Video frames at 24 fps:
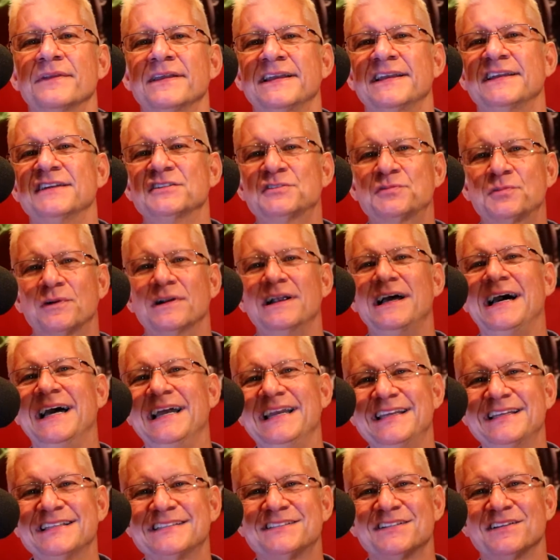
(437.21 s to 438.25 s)
Here's where
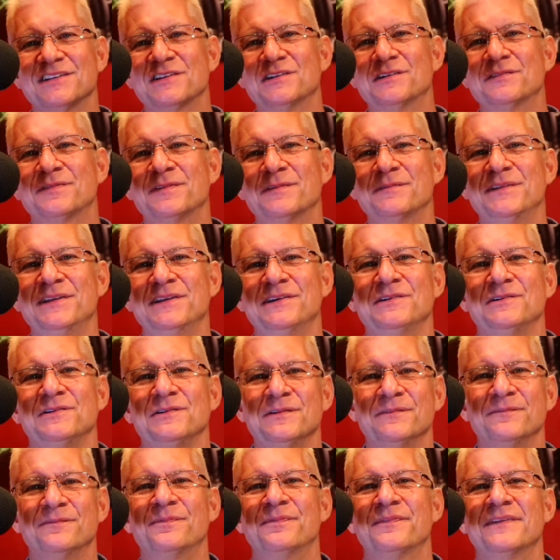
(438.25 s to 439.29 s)
I get to learn from you.